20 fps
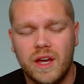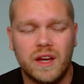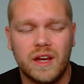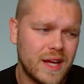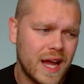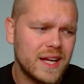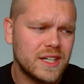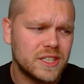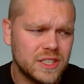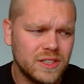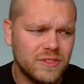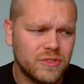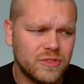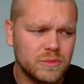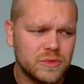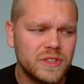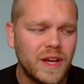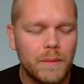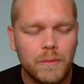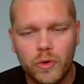actually from
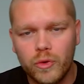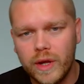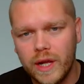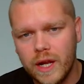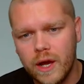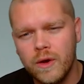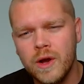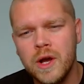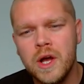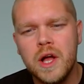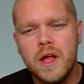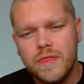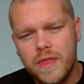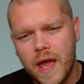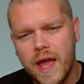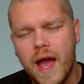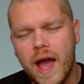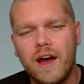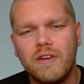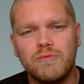San Marino.
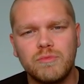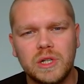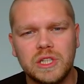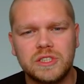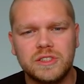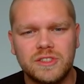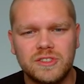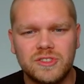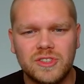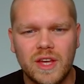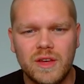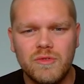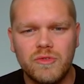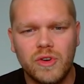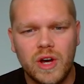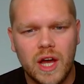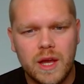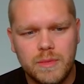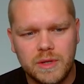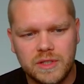They have much the same
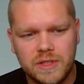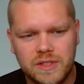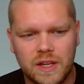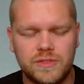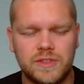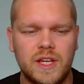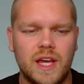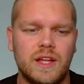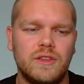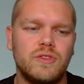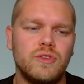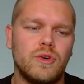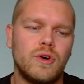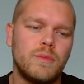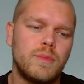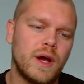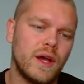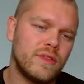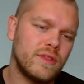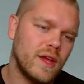vibe as FC Andorra,
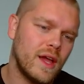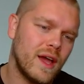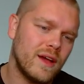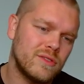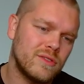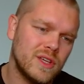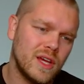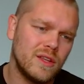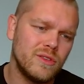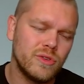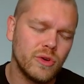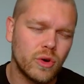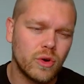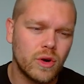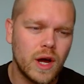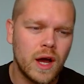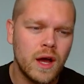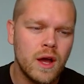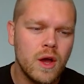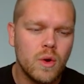but I think FC
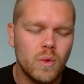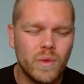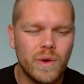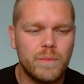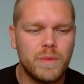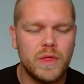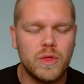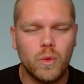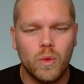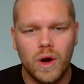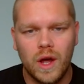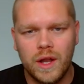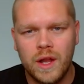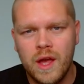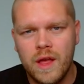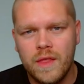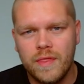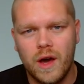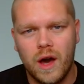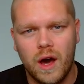Andorra would be the one
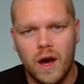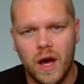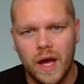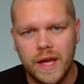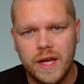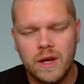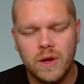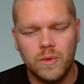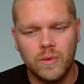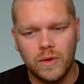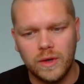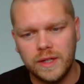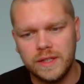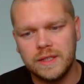that I would